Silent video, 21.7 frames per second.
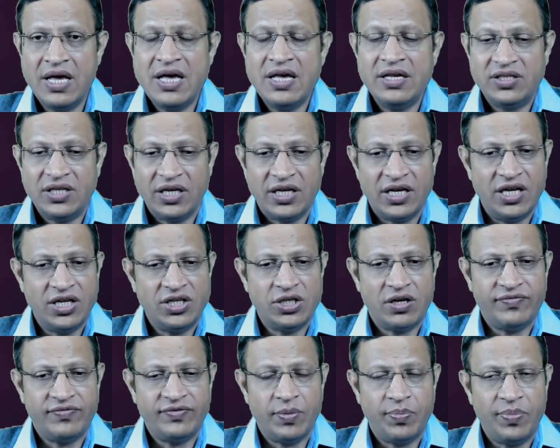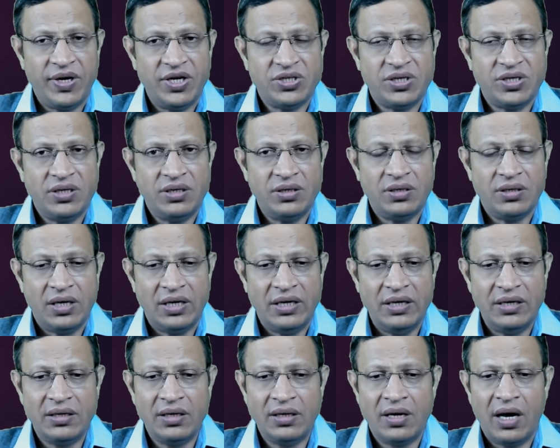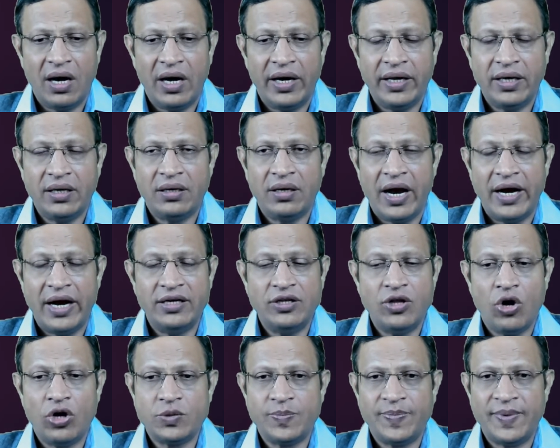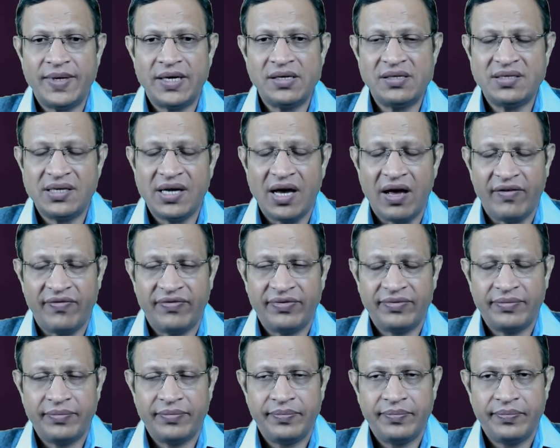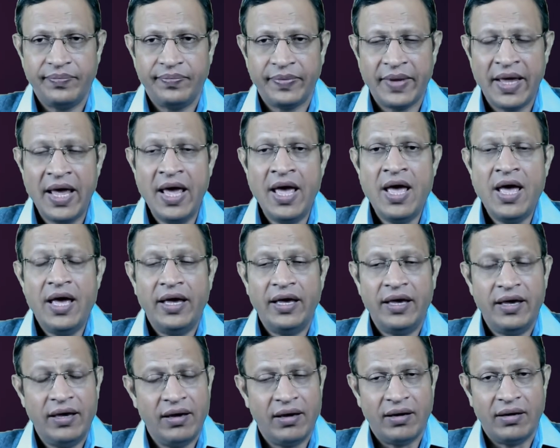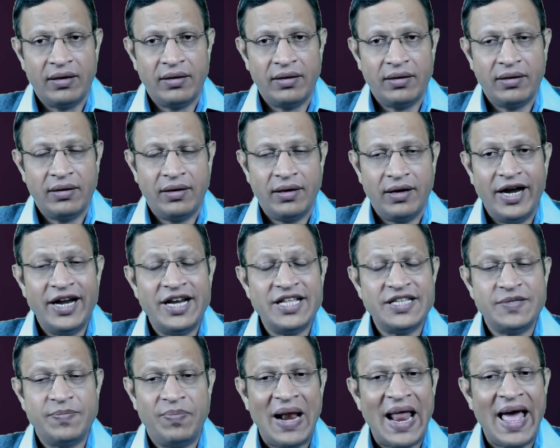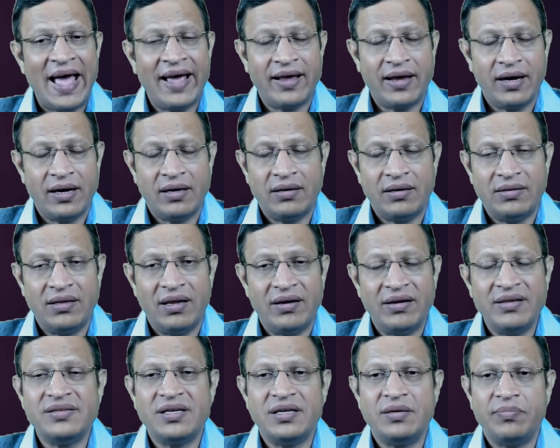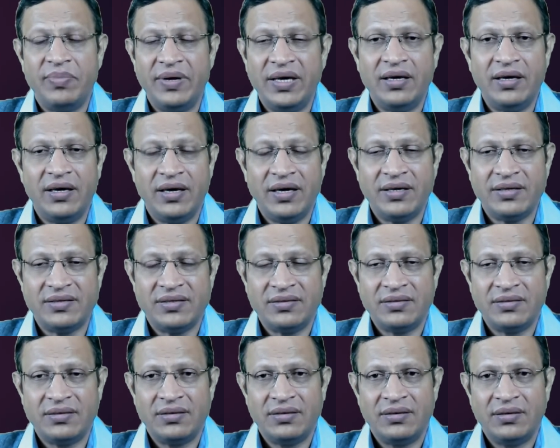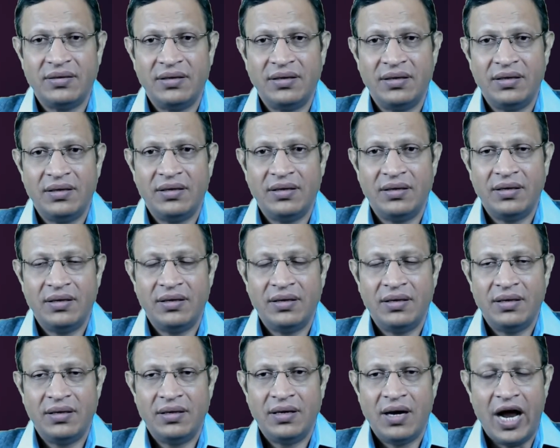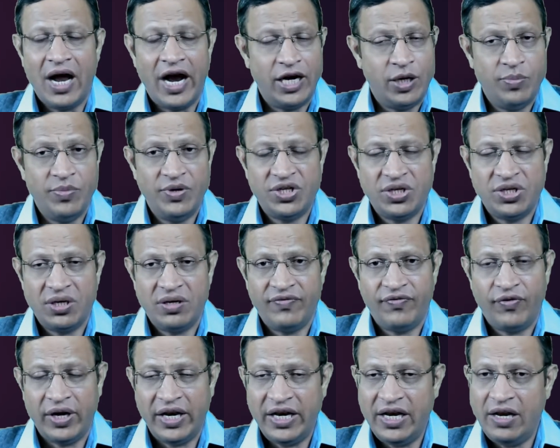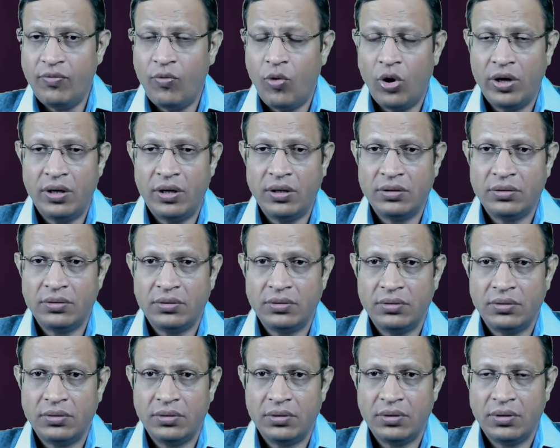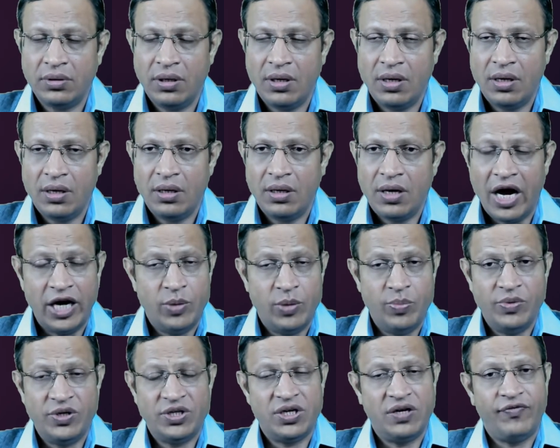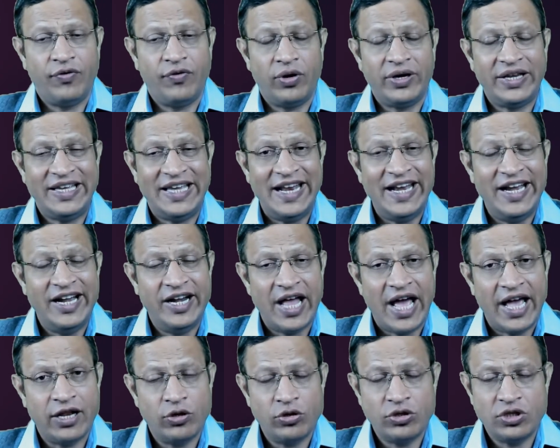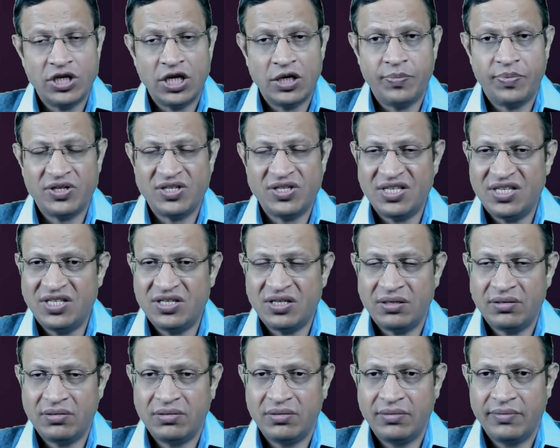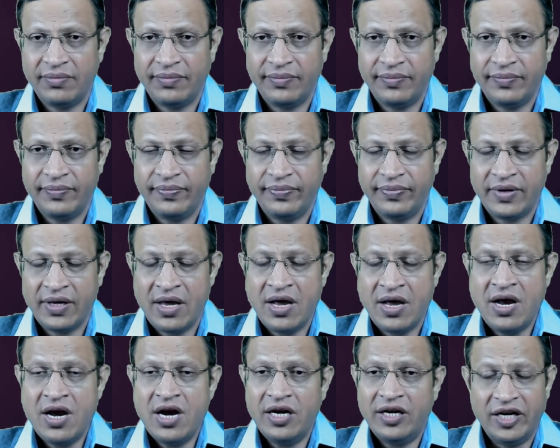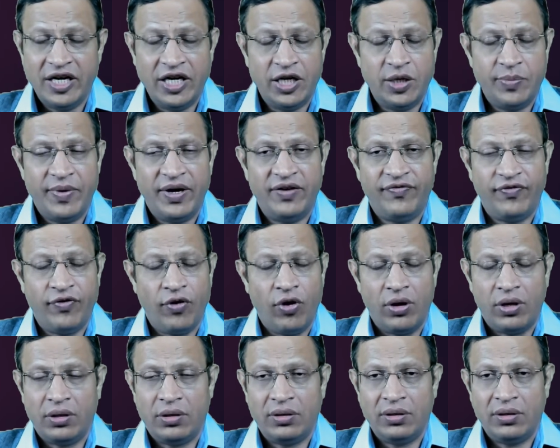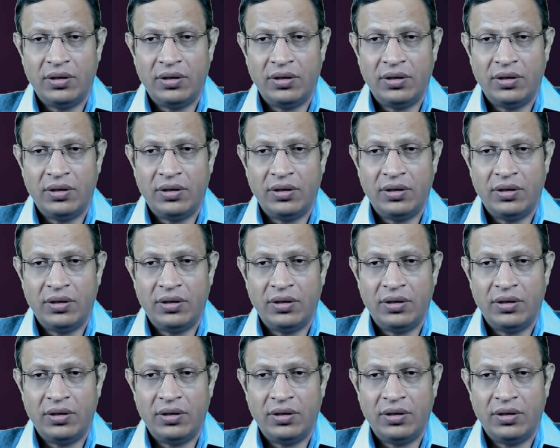Signature of the patient, legal guardian and the hospital staff. Here it is blanket. The reason being is admission for any ward, admission for any diagnostic procedure, treatment for